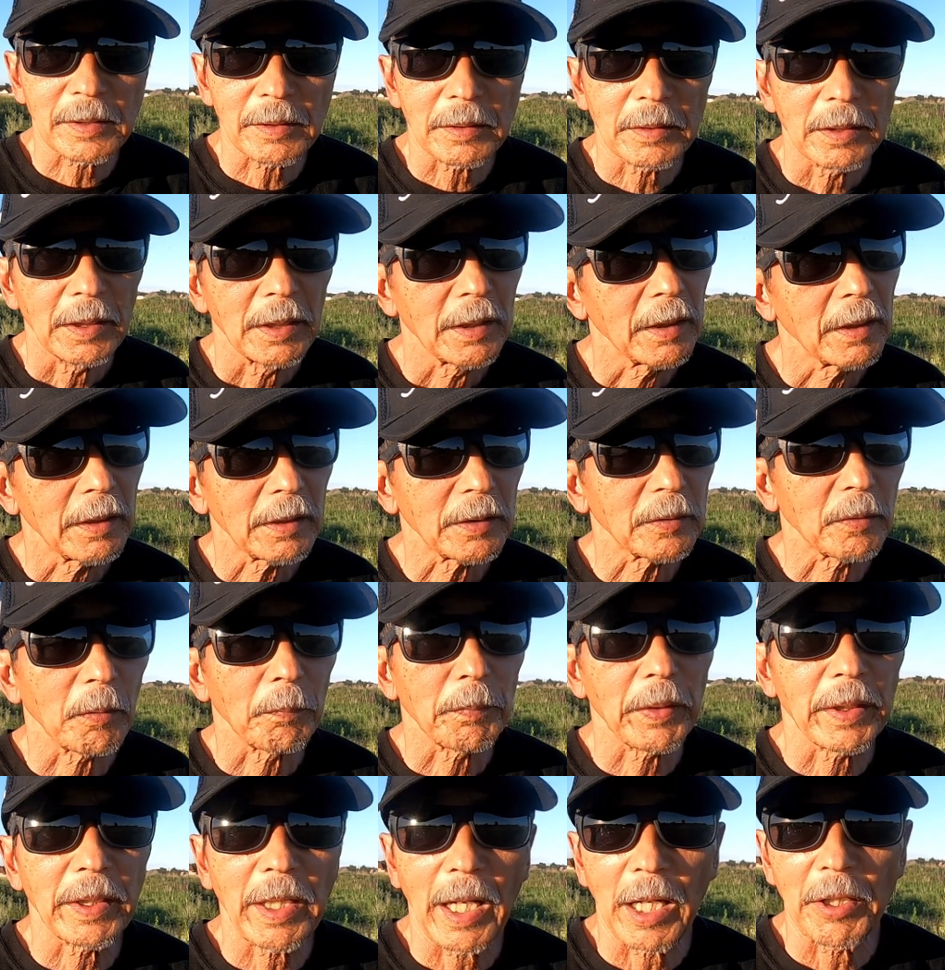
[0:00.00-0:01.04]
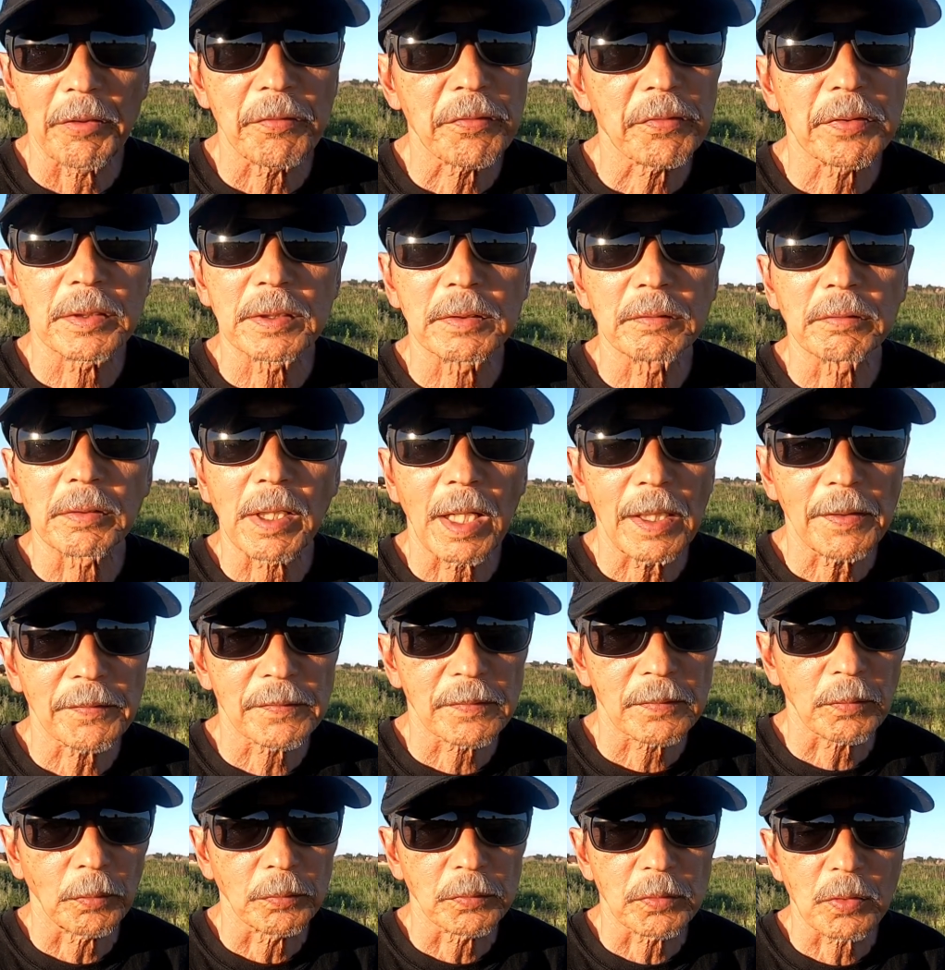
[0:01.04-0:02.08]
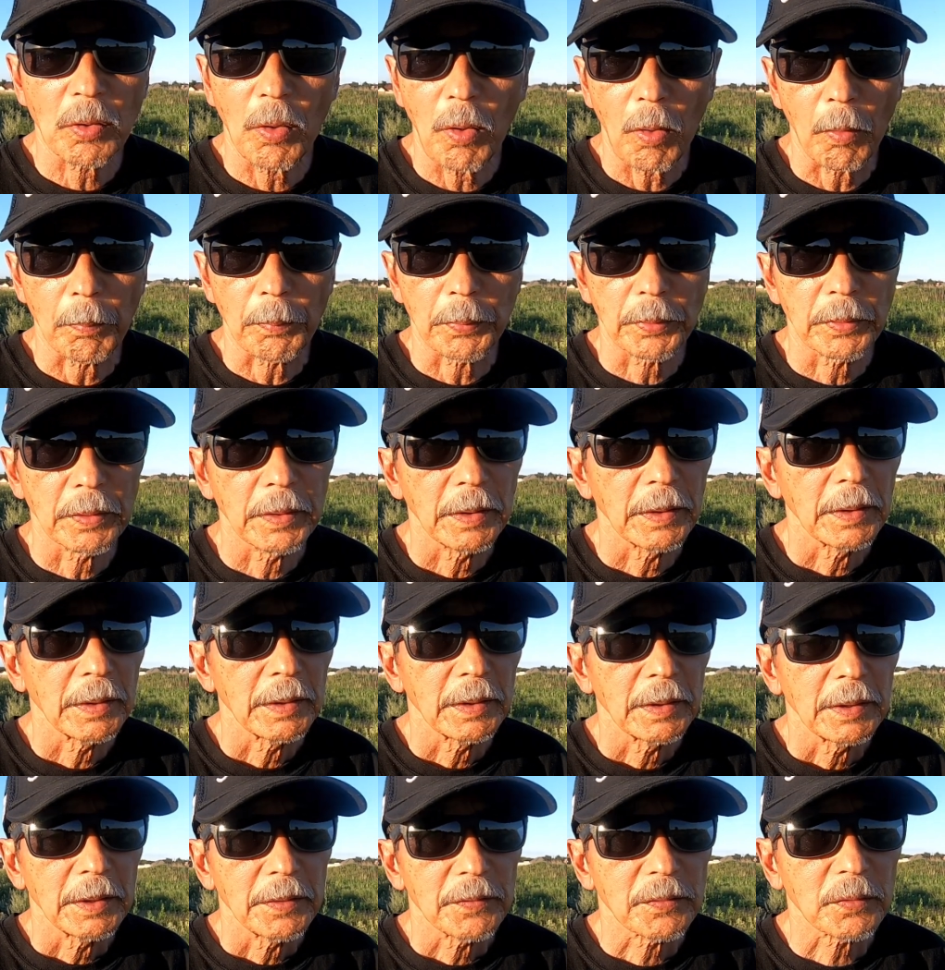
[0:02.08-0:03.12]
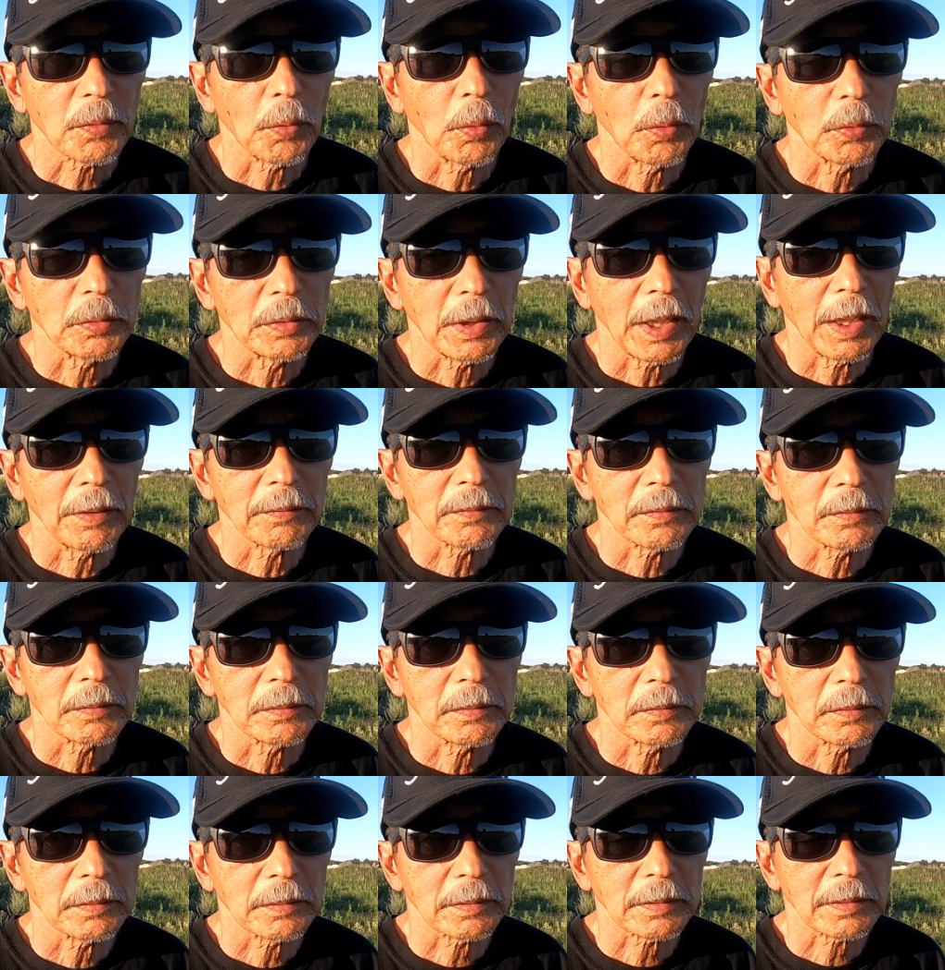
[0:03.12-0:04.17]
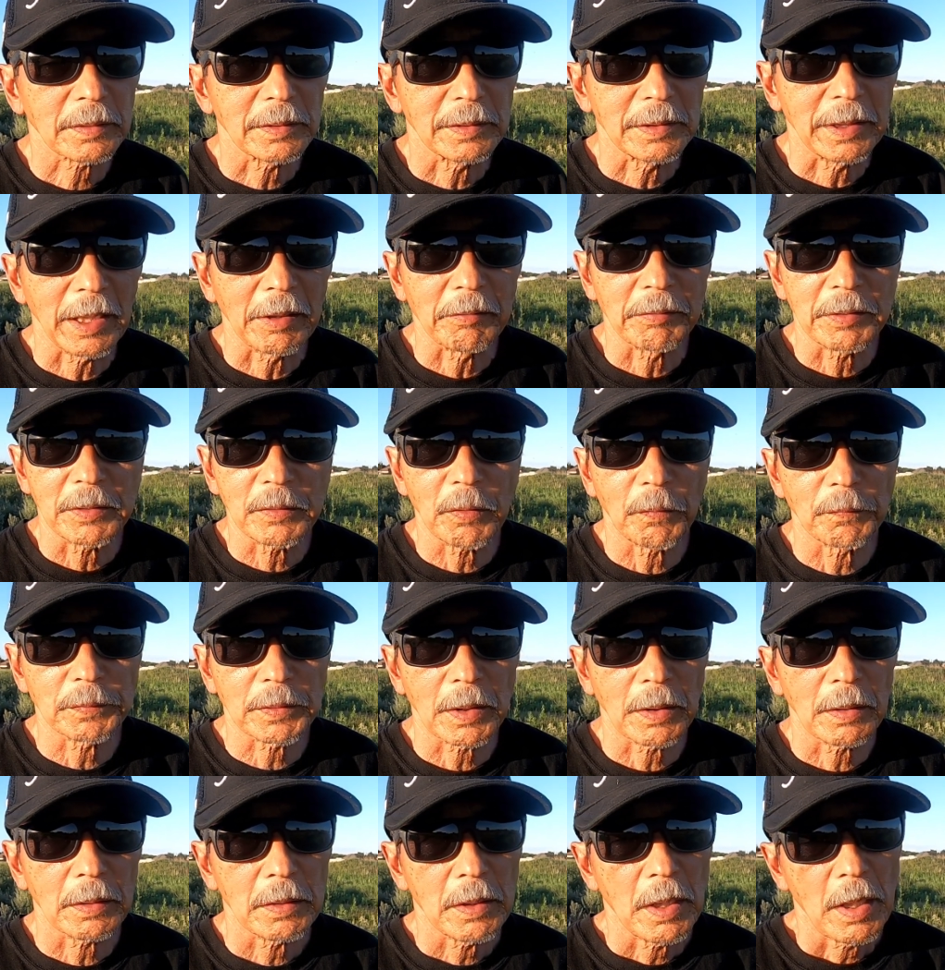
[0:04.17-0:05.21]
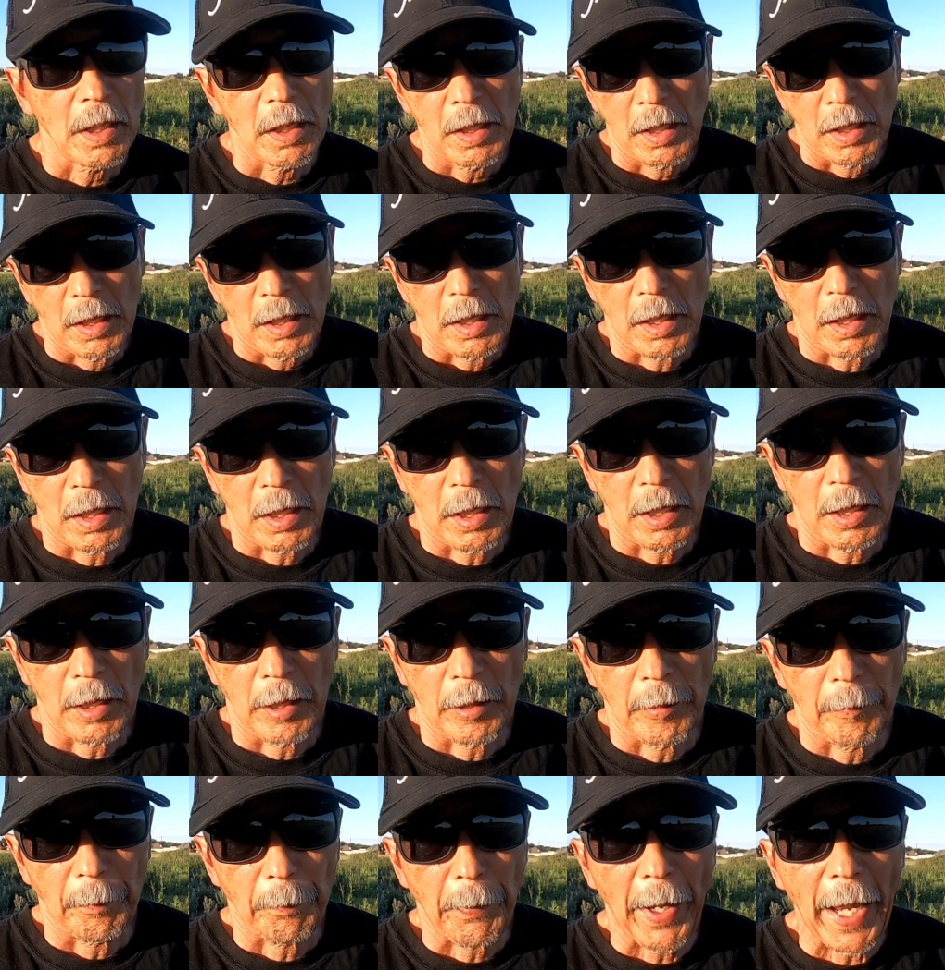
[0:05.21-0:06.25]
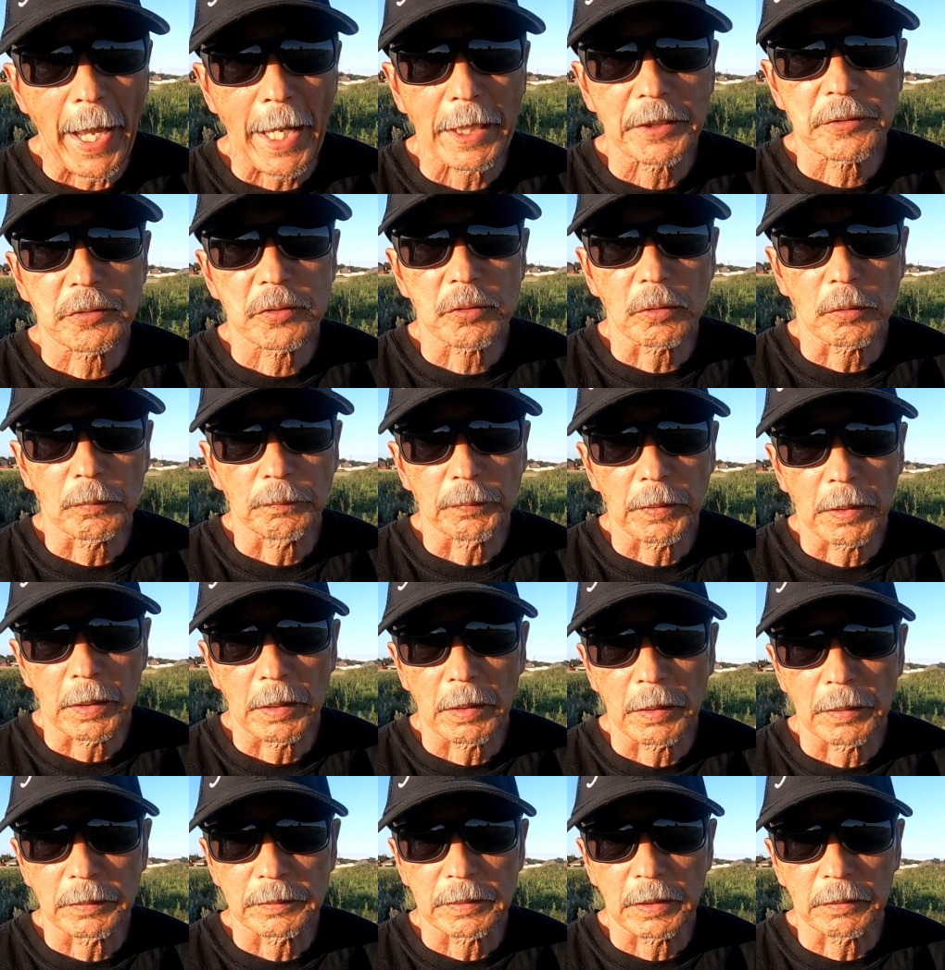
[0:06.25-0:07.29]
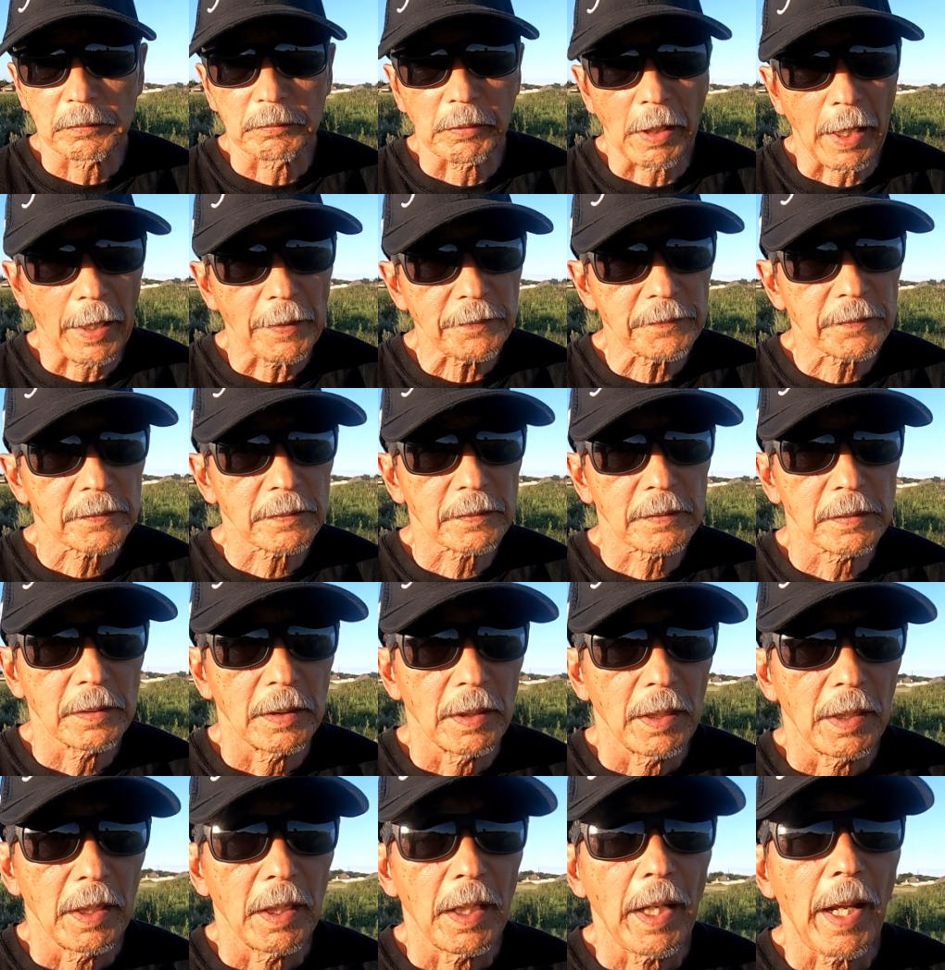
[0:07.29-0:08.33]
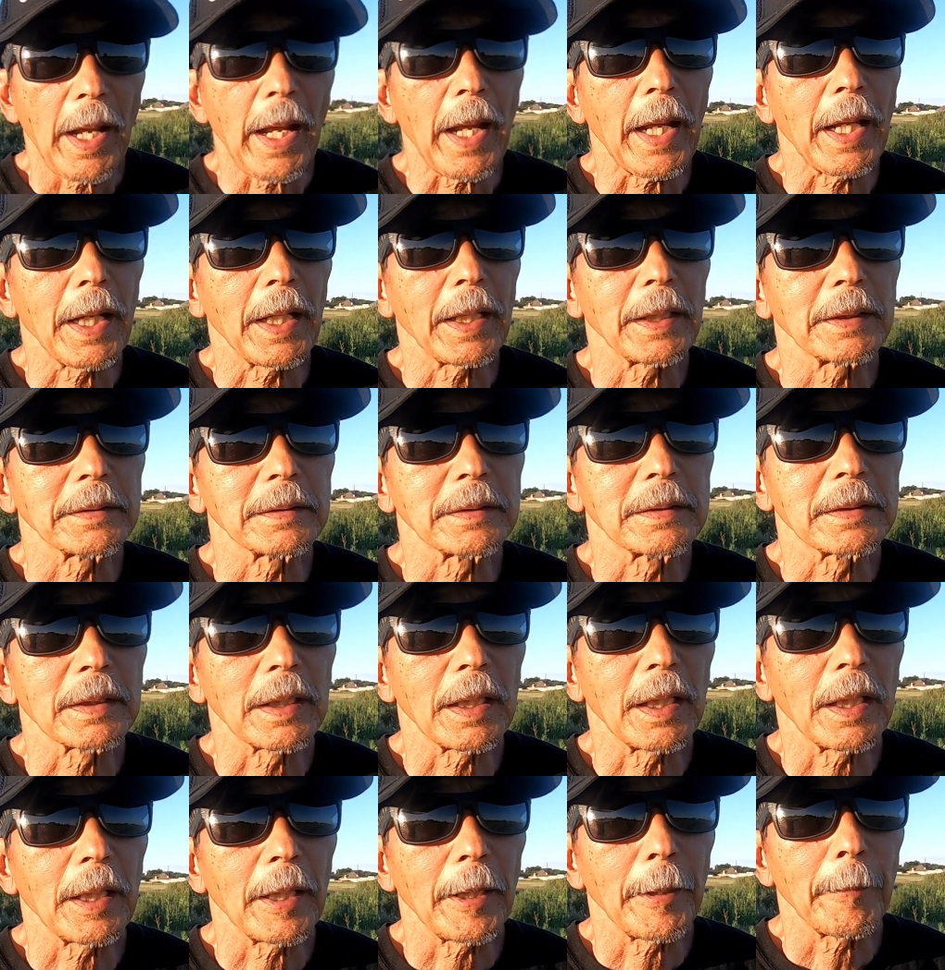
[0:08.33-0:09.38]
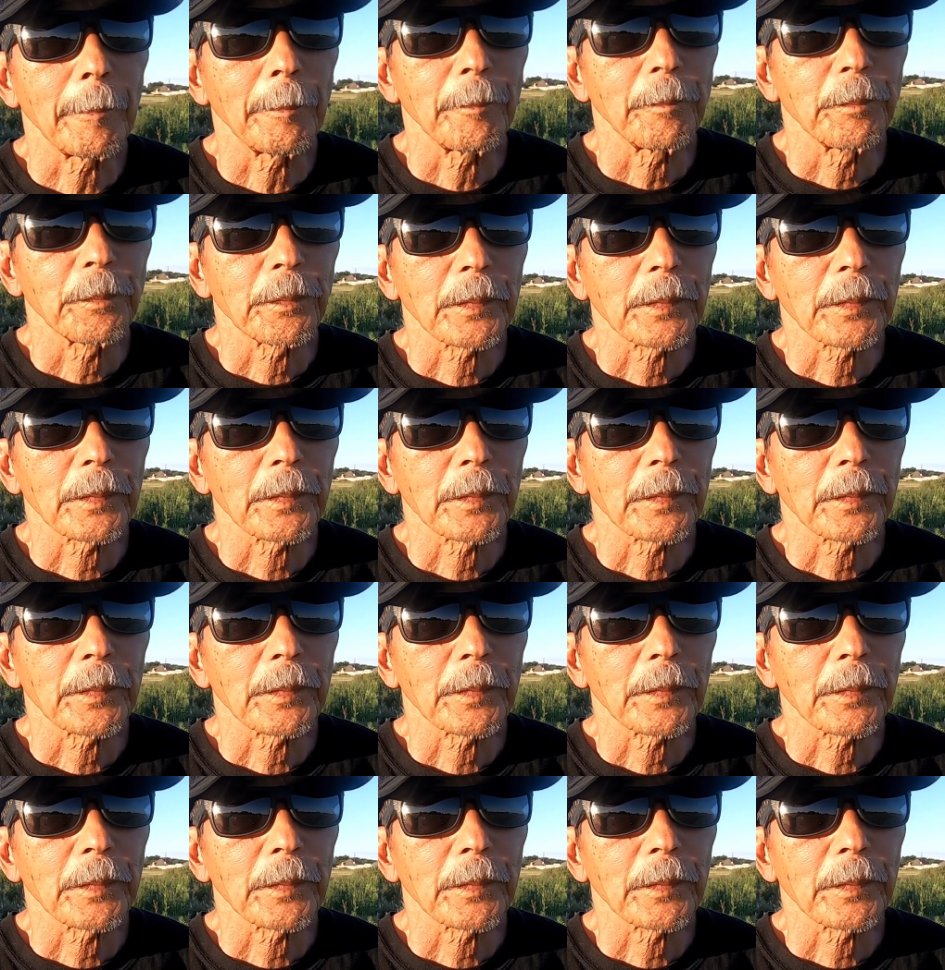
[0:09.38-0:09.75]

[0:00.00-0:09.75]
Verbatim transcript: the you know, very healthy grass on top. So you have to get rid of the uh, patch of uh, the grass and um,